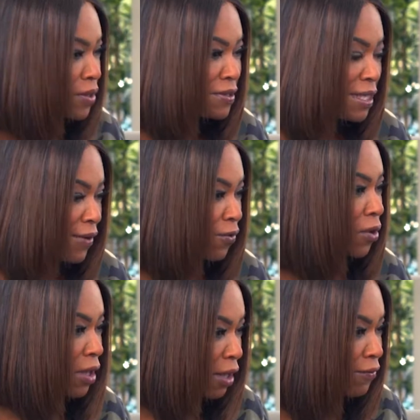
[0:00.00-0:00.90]
We've seen that for a
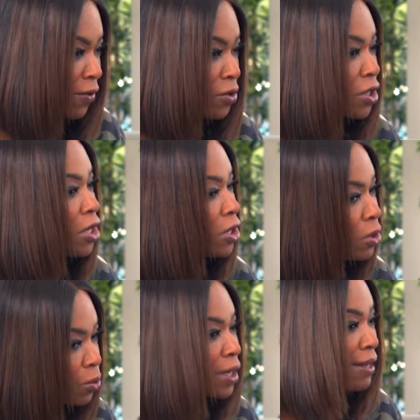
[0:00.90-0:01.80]
lot of folks
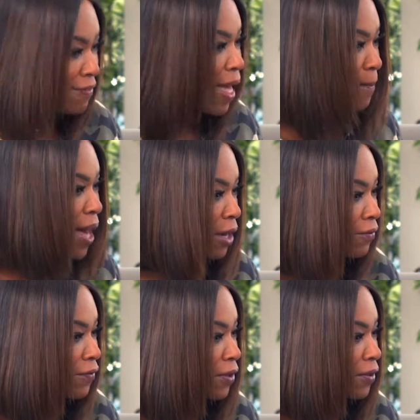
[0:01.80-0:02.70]
who were in that
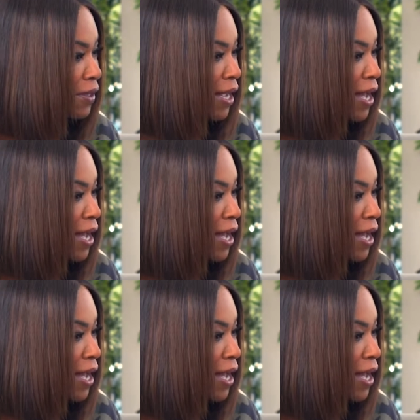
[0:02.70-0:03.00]
battlefield.